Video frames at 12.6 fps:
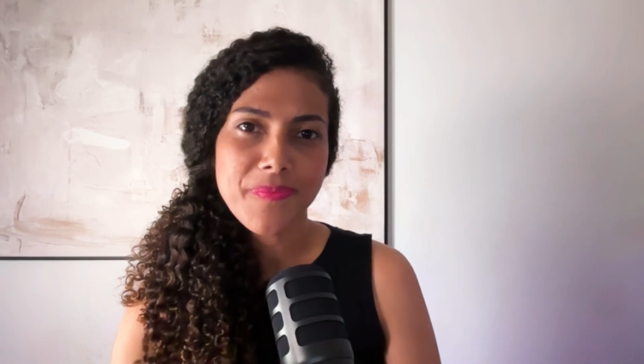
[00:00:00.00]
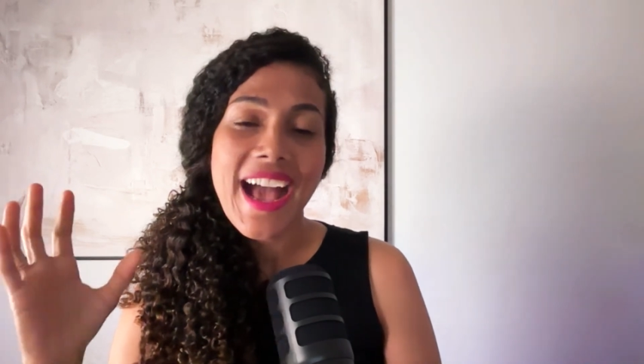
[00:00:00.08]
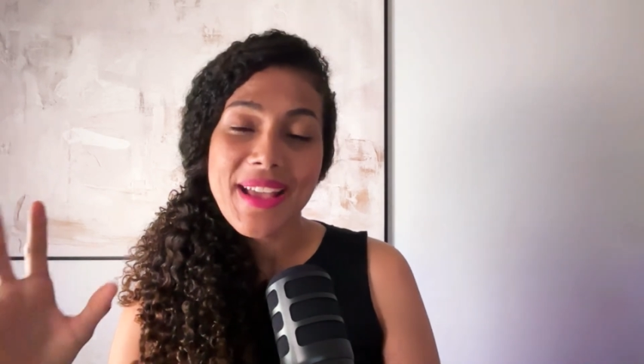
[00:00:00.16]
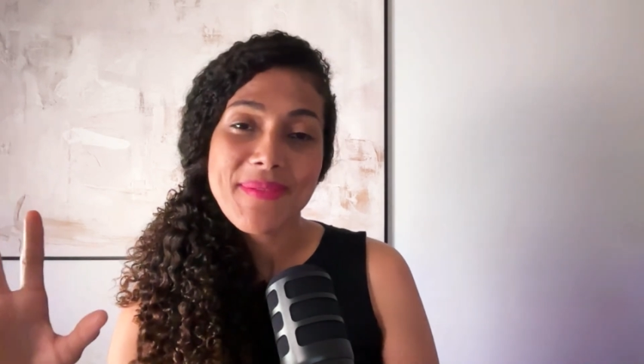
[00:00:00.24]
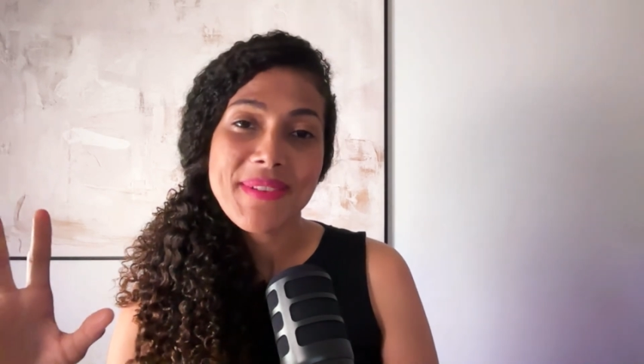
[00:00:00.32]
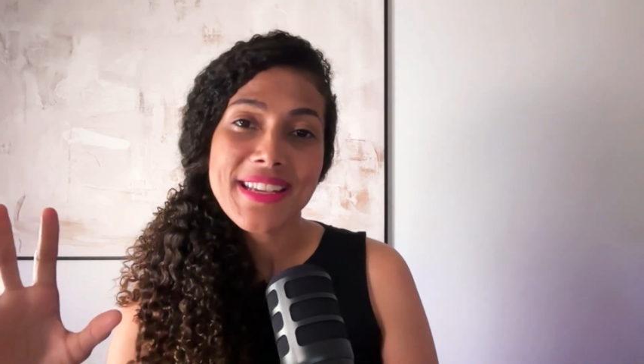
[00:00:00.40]

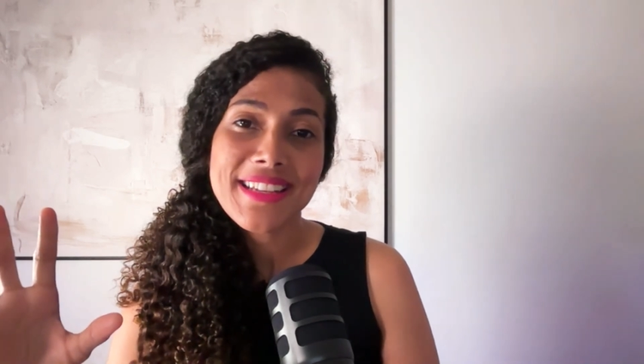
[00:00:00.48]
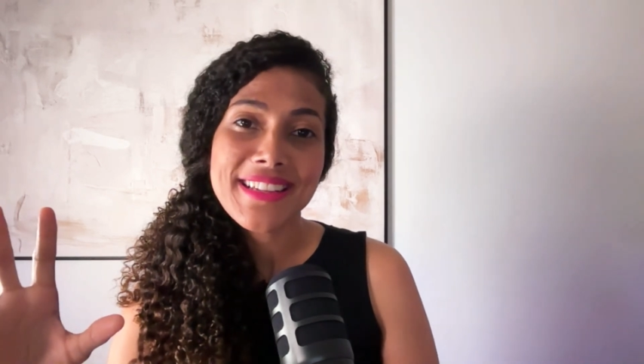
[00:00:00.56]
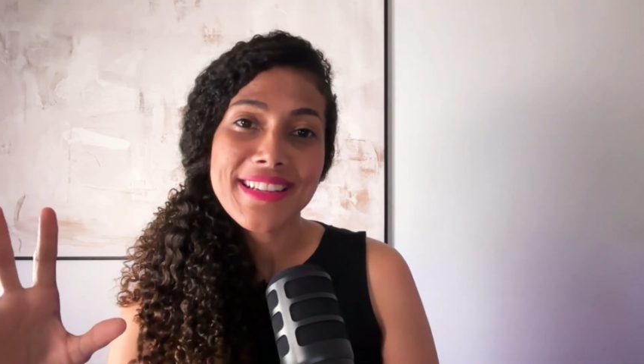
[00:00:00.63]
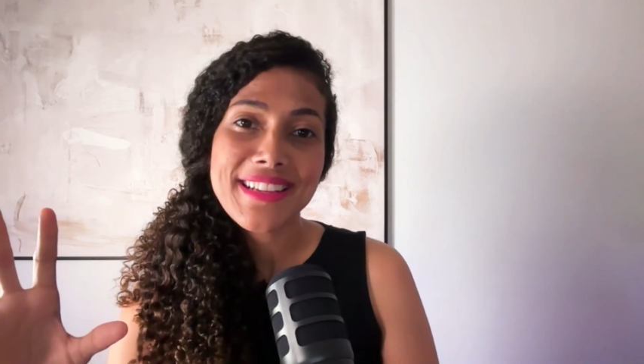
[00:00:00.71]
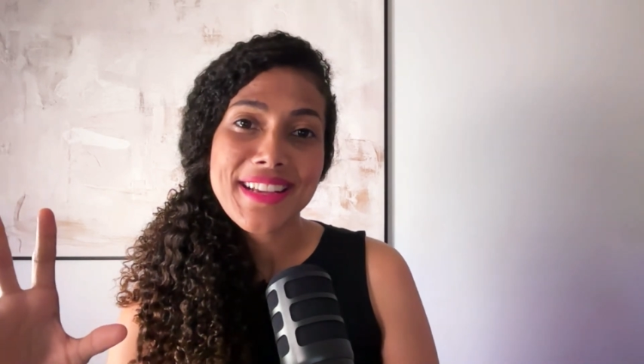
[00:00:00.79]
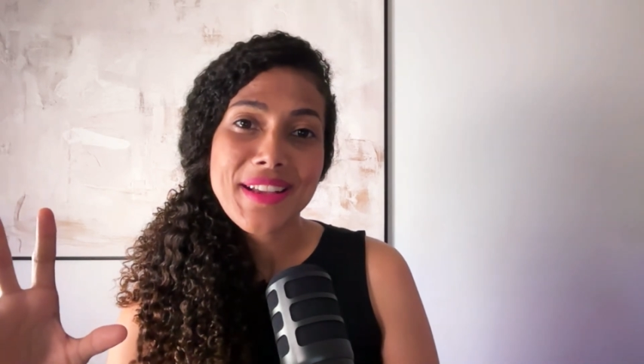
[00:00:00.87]
I
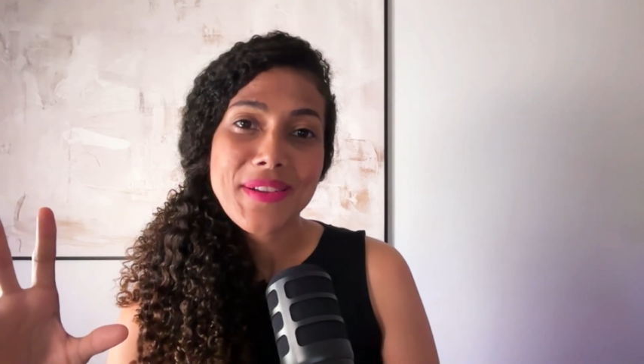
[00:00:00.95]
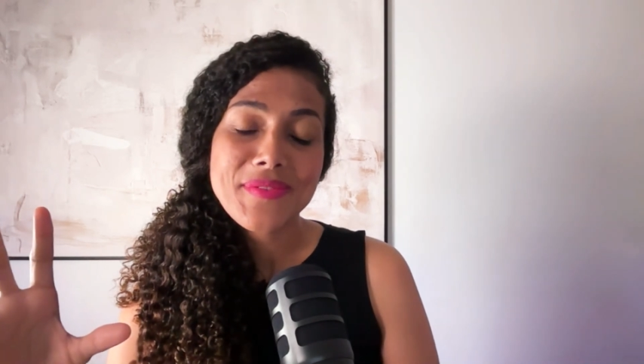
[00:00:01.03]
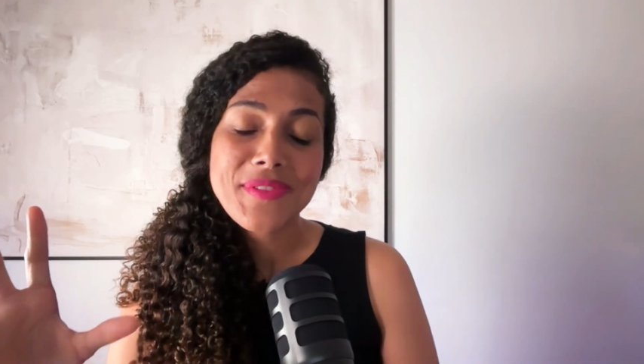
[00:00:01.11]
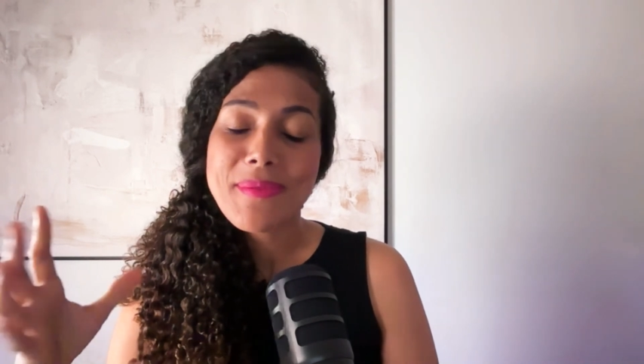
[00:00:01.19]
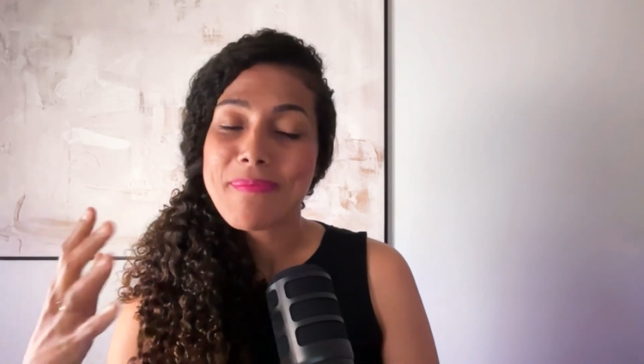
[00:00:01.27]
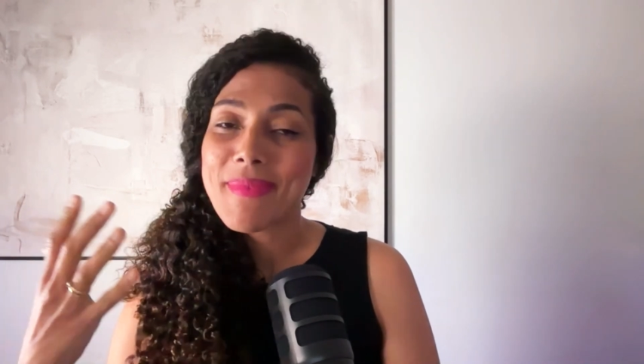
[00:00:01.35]
mean,
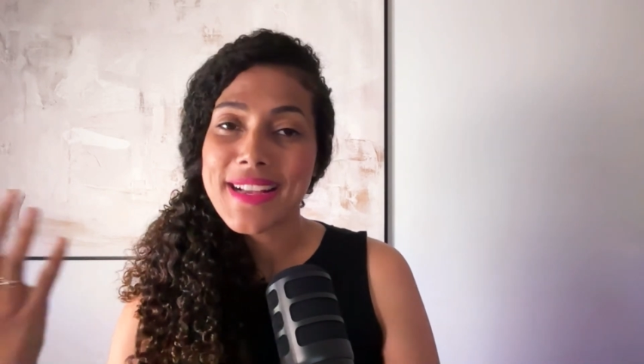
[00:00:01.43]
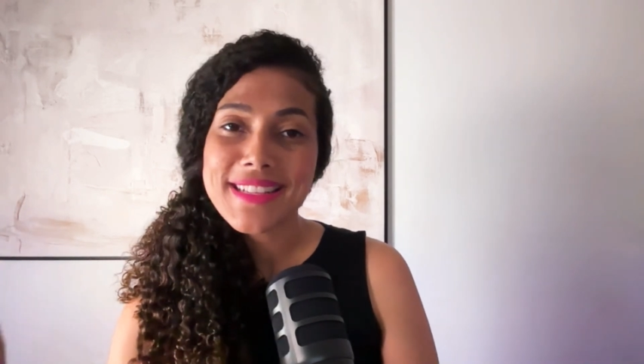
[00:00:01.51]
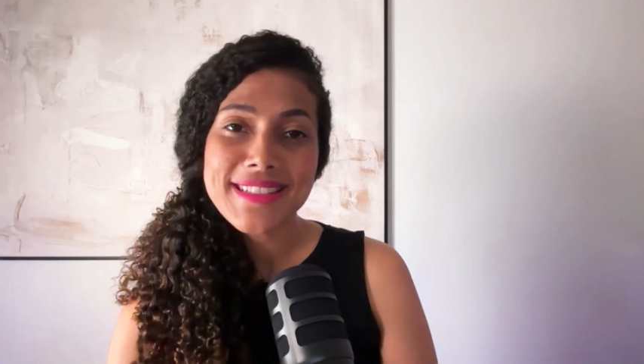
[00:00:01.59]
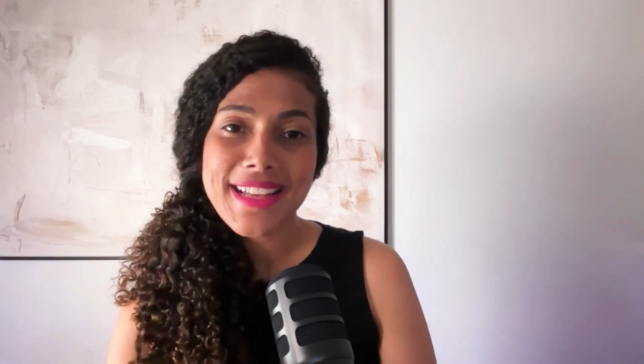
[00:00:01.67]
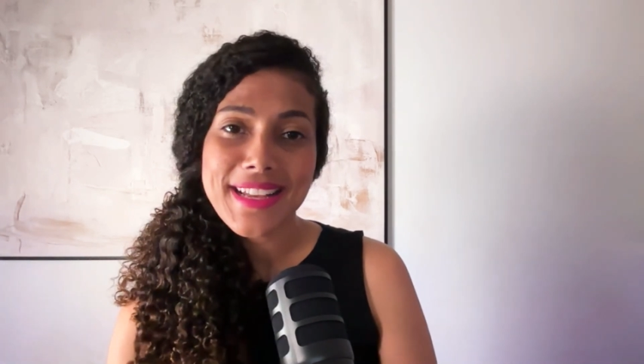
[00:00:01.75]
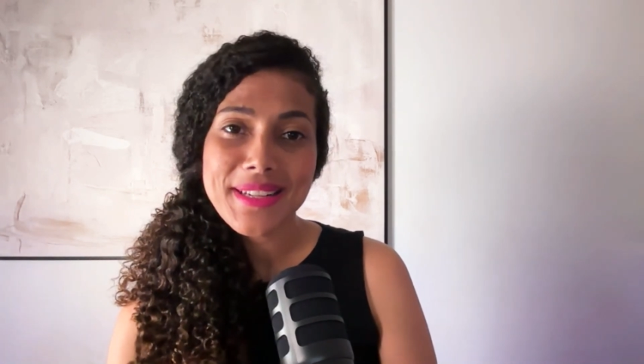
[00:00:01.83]
from my
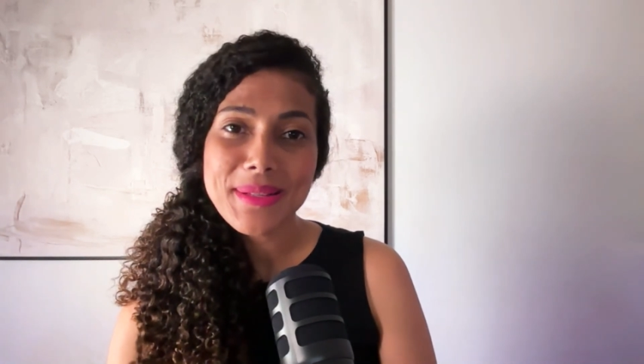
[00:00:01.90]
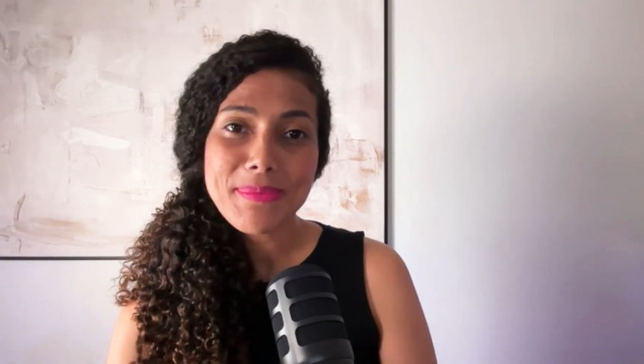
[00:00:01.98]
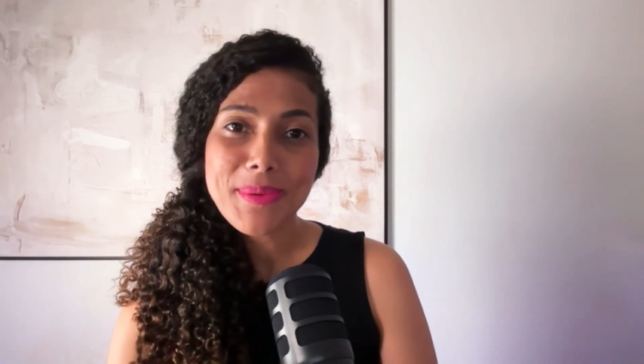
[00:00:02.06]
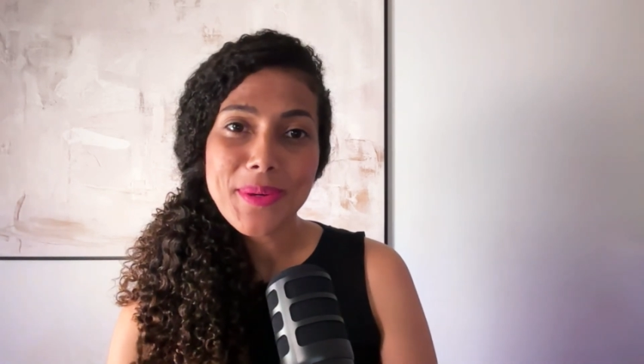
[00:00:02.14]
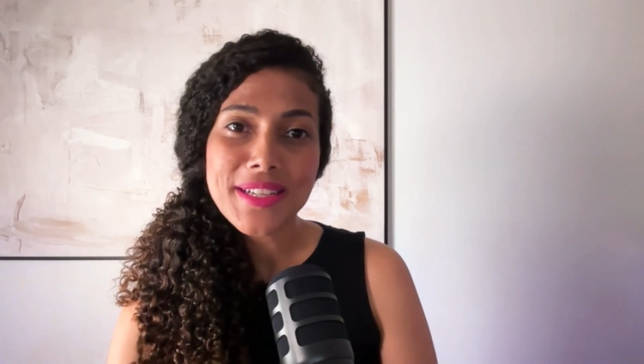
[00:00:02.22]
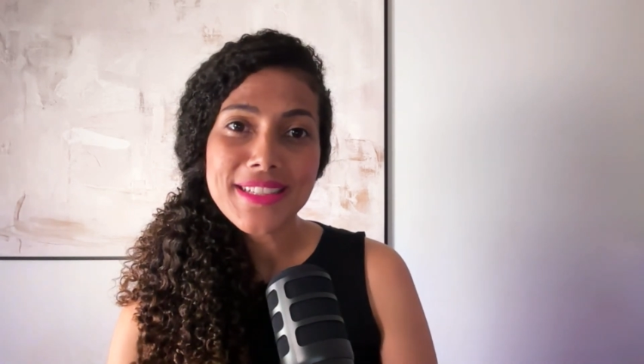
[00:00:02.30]
standing
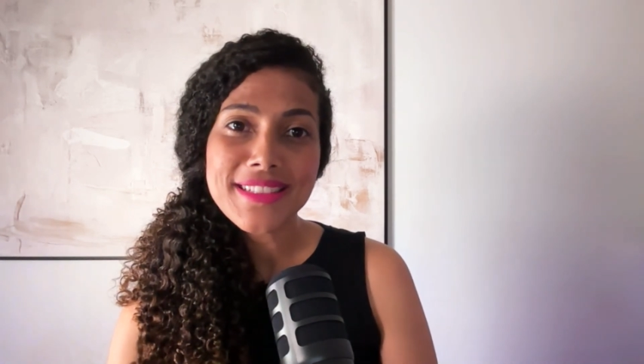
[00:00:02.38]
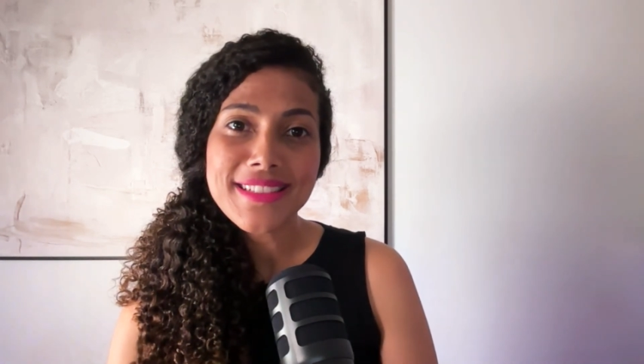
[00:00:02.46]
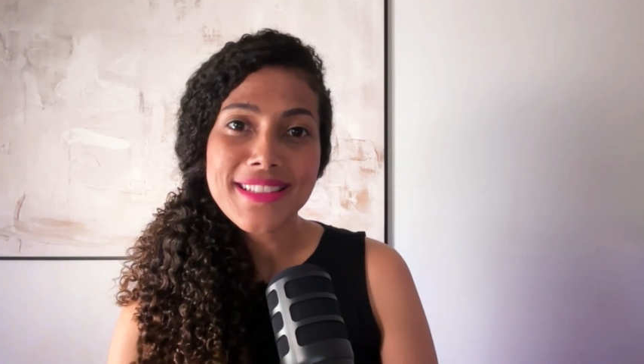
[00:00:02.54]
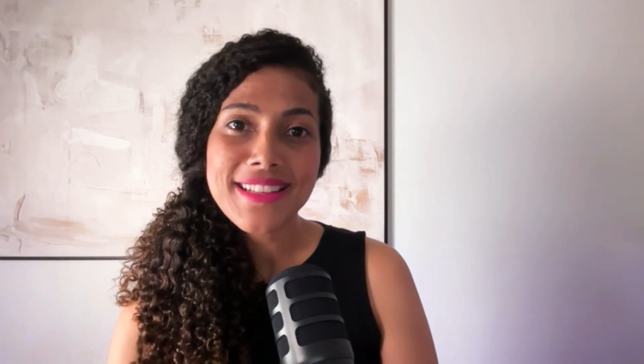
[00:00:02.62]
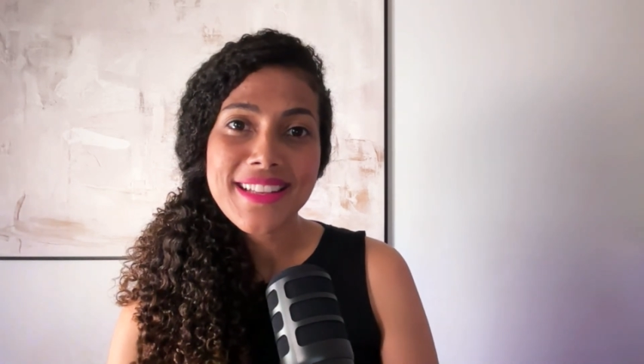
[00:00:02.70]
point,